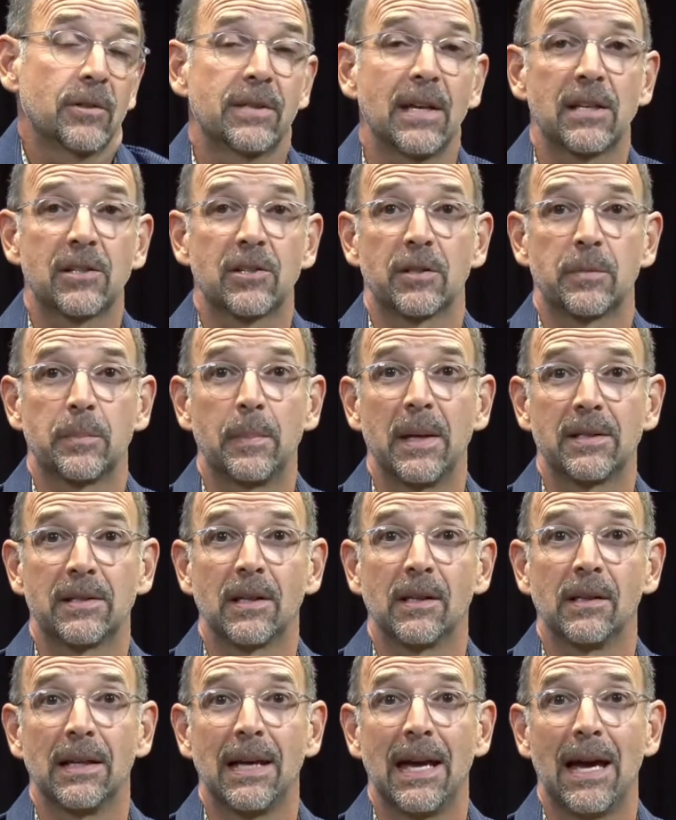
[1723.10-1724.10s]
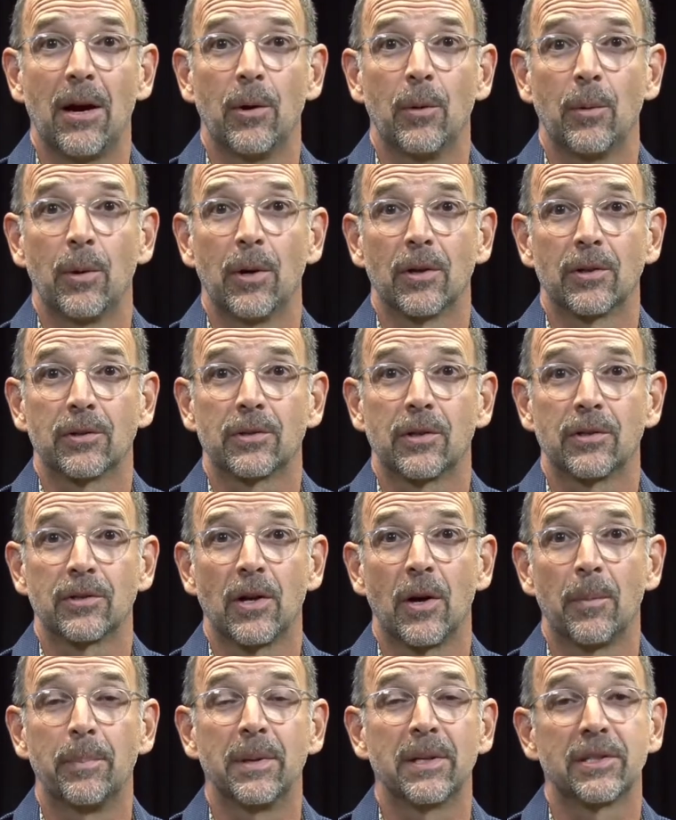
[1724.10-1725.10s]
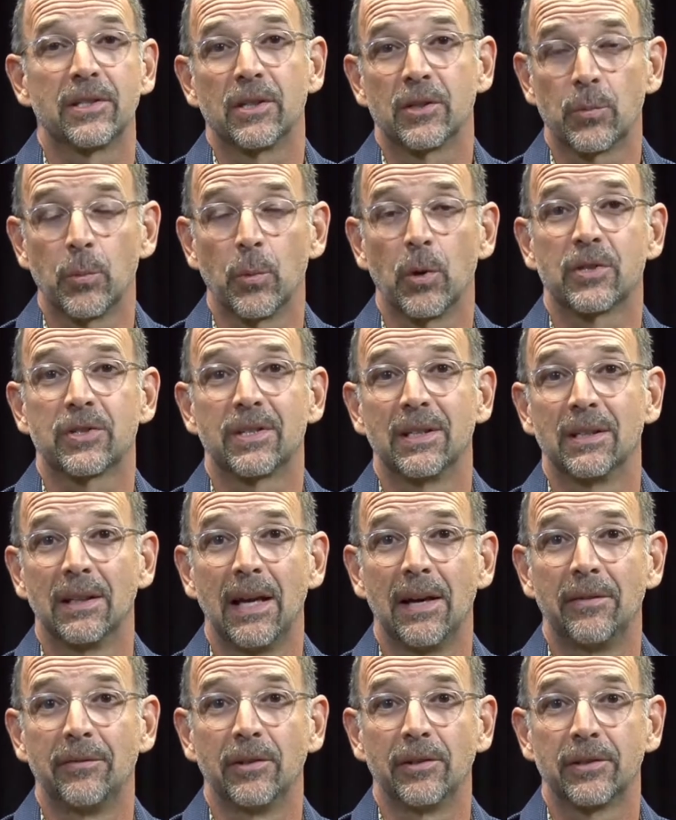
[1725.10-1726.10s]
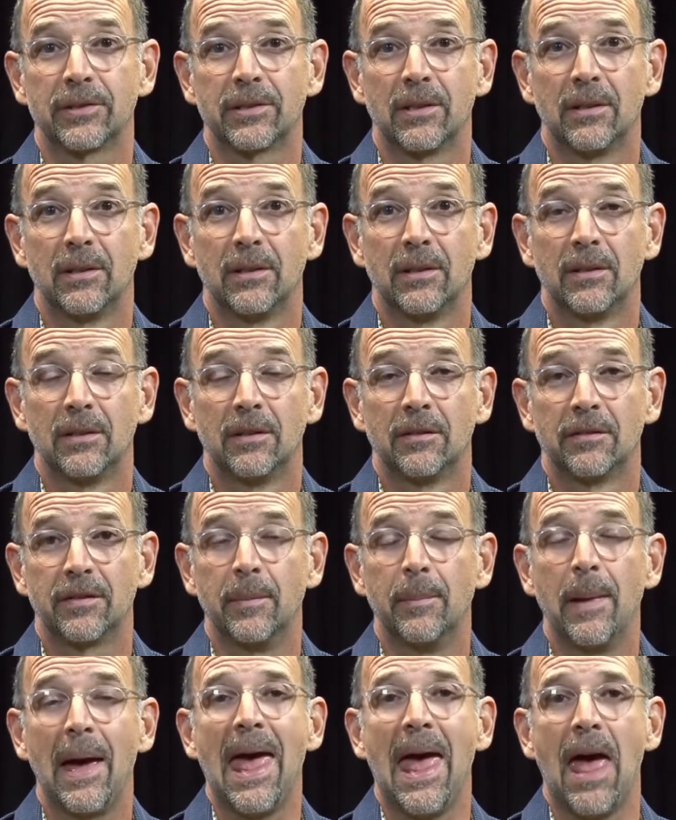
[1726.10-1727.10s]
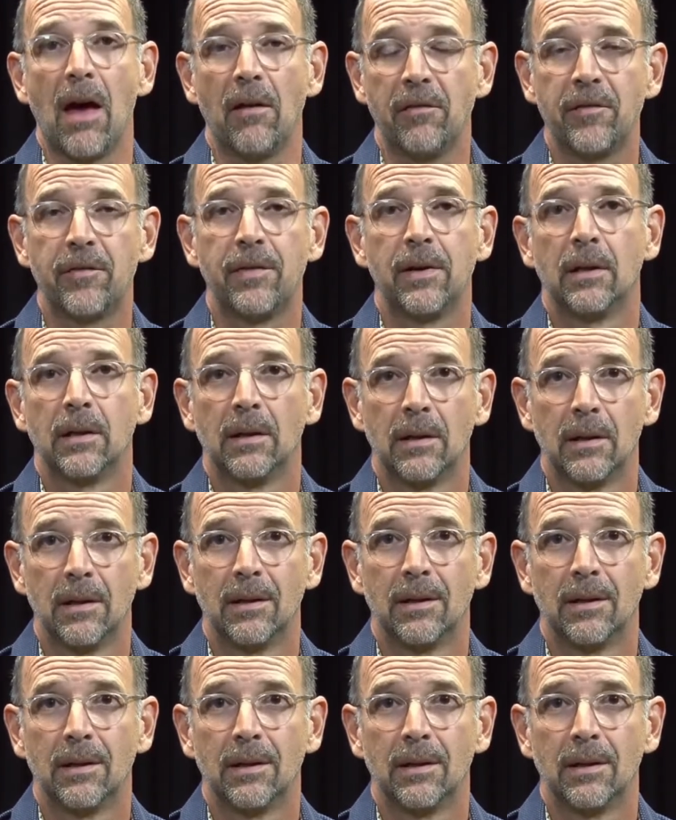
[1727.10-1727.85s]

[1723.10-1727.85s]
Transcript: Because that's just basically how it works, because our business works in levels from F